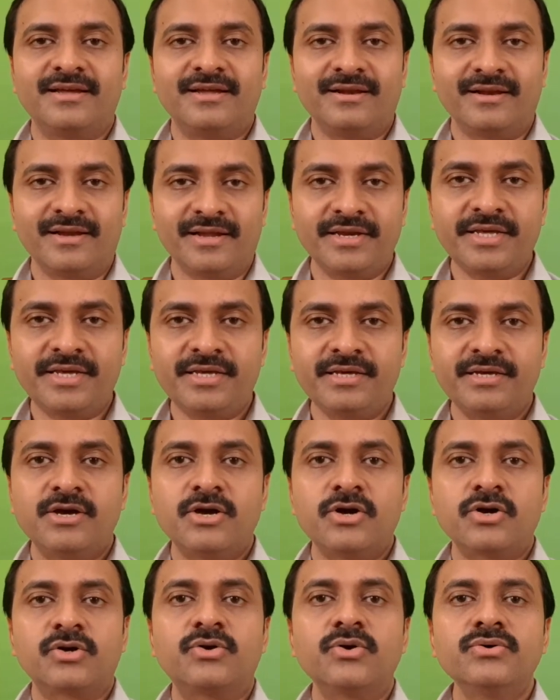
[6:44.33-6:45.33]
Lenny
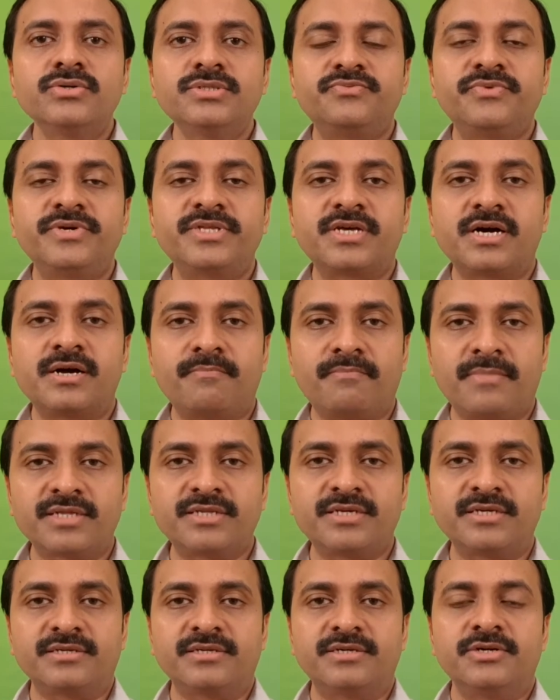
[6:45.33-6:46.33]
goes with her
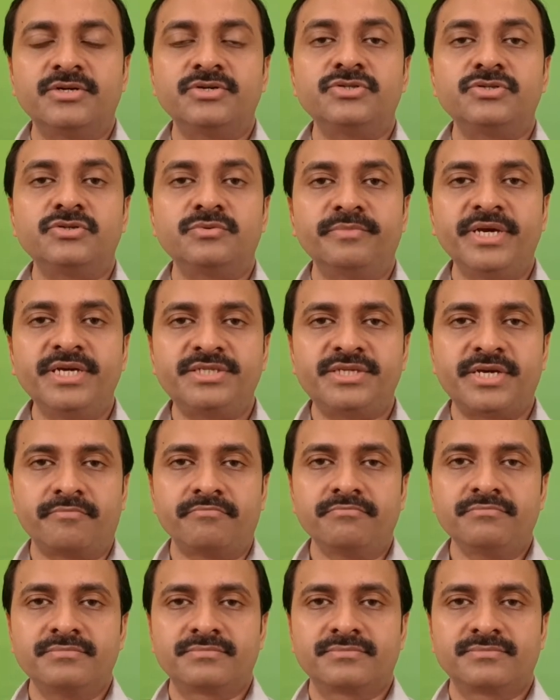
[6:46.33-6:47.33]
mother to meet
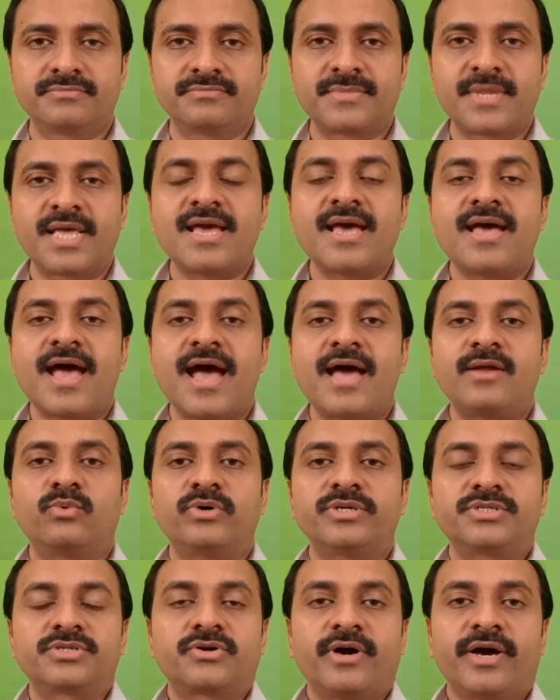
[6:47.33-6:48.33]
him and
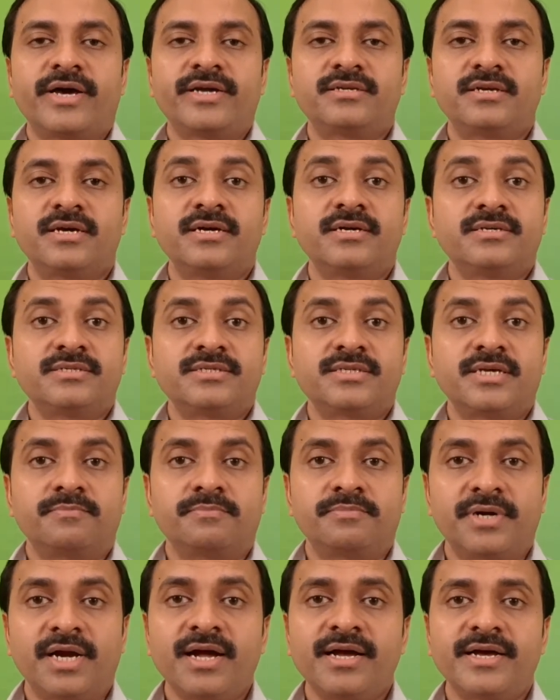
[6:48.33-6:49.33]
was quite
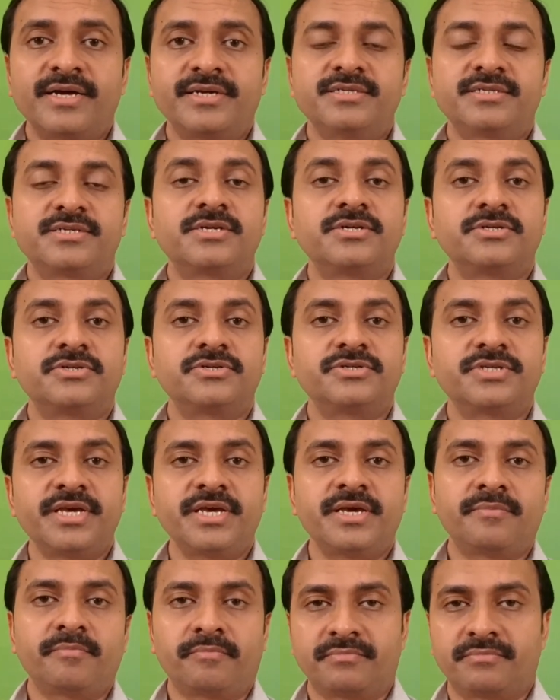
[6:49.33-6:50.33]
surprised to see
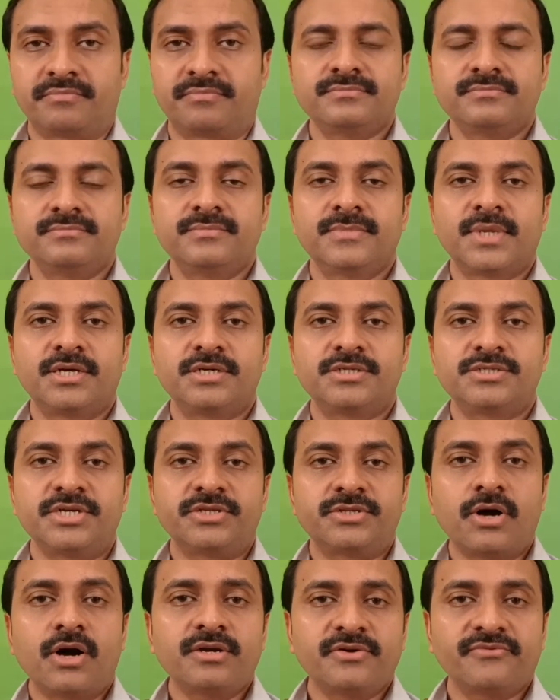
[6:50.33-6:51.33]
him.
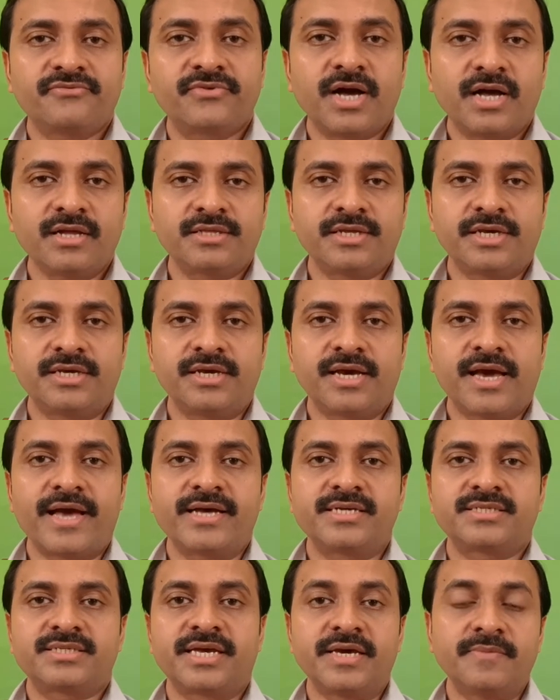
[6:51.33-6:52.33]
She thought of Gandhi
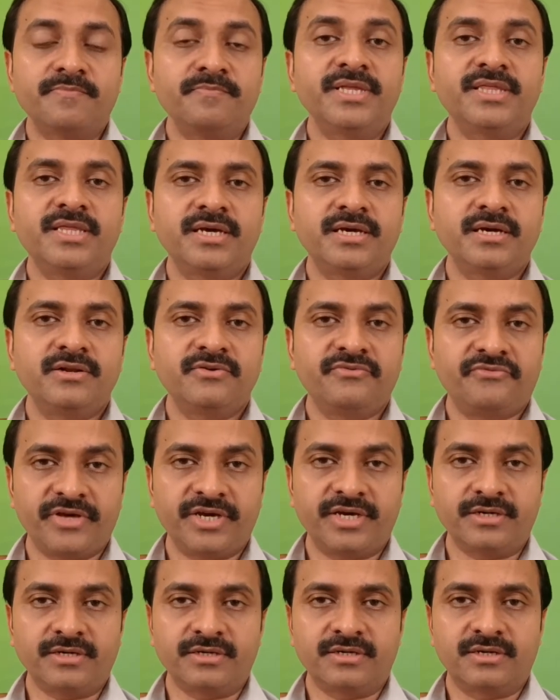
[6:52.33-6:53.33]
as a mythical
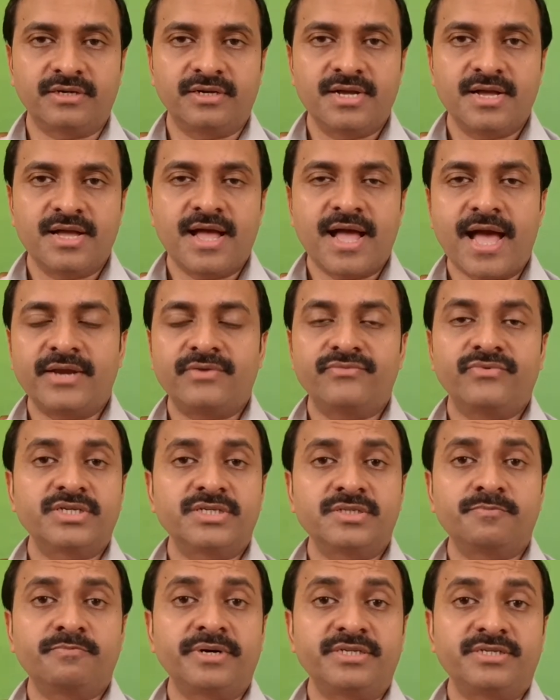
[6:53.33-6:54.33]
figure and
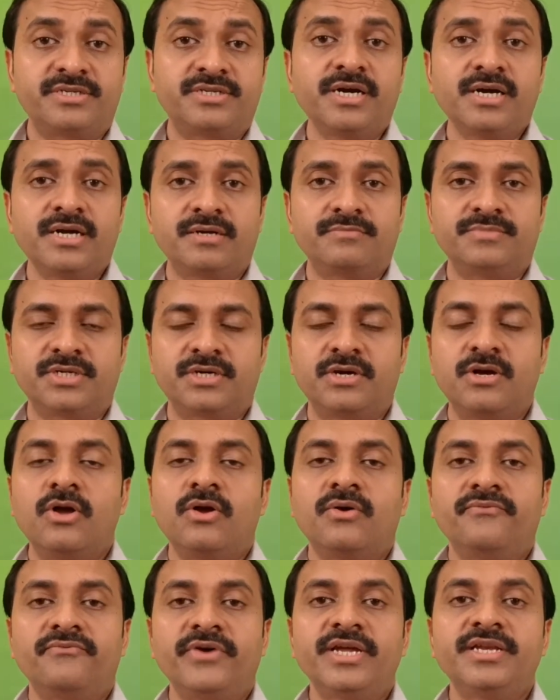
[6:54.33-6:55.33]
was perturbed
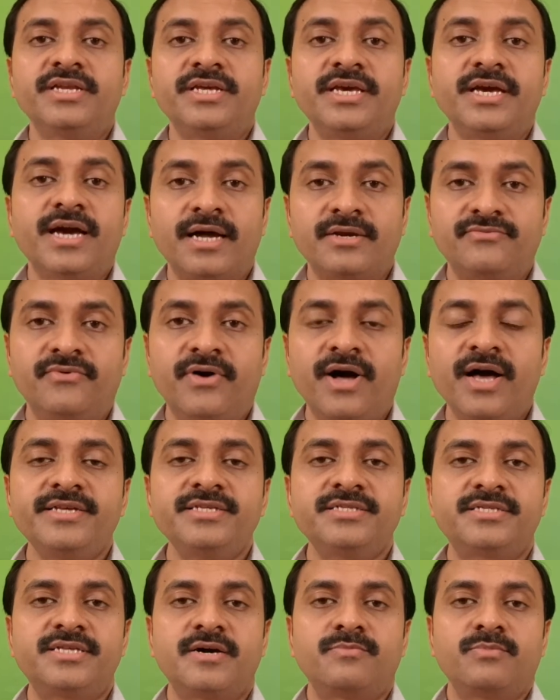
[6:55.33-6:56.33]
when he
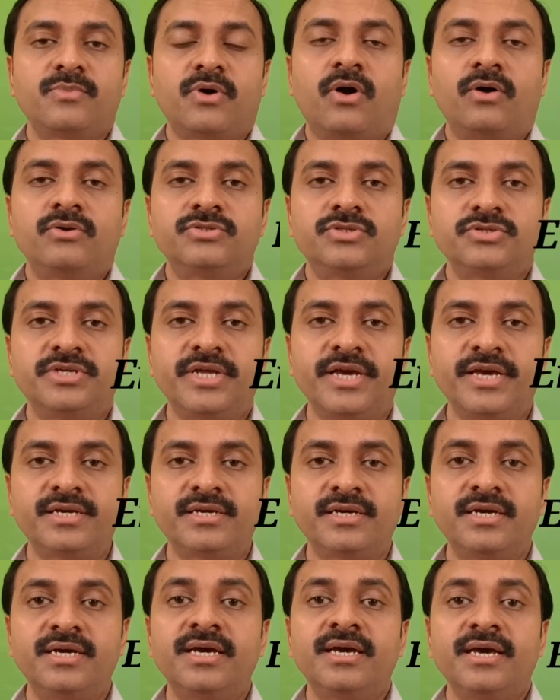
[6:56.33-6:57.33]
advised them all to
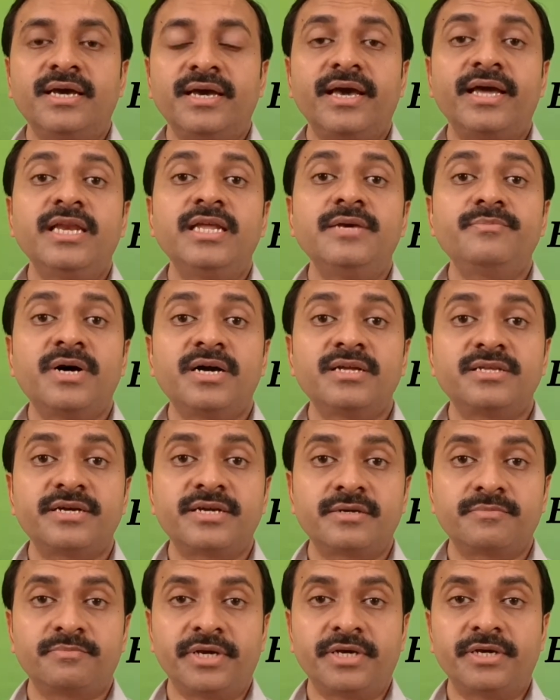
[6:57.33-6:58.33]
take Enema
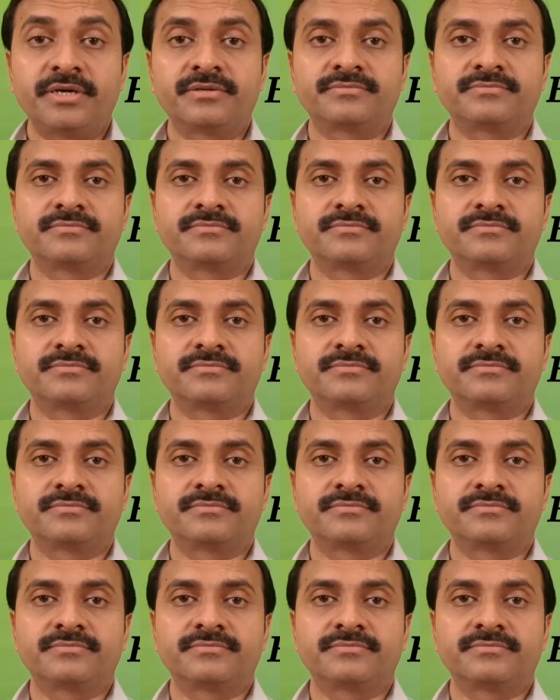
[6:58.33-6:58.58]
Therapy.